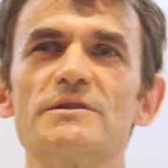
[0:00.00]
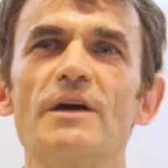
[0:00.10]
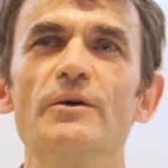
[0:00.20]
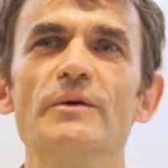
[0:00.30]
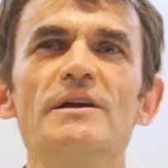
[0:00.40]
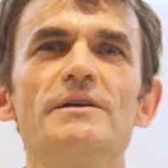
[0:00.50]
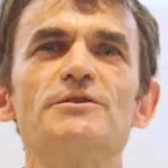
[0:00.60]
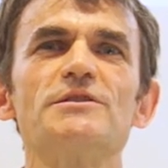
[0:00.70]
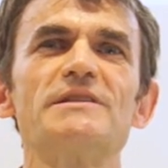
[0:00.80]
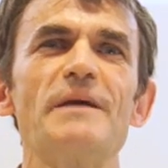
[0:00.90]
So
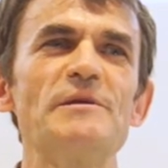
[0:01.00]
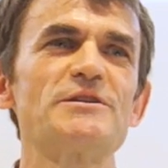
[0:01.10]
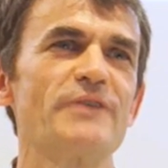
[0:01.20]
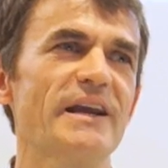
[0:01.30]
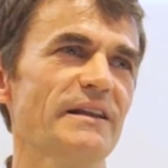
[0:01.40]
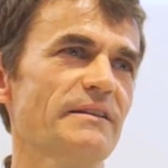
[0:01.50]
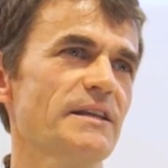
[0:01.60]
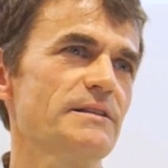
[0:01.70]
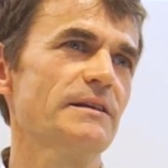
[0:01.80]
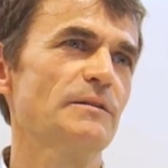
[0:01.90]
just demonstrating
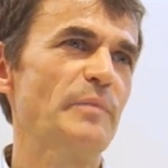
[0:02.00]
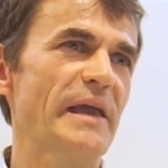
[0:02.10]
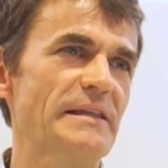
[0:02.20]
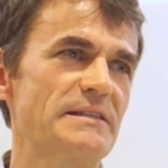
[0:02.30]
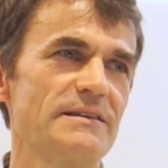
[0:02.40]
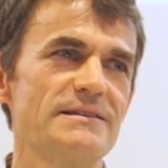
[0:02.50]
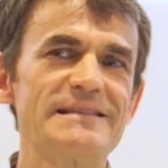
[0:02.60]
these little bits,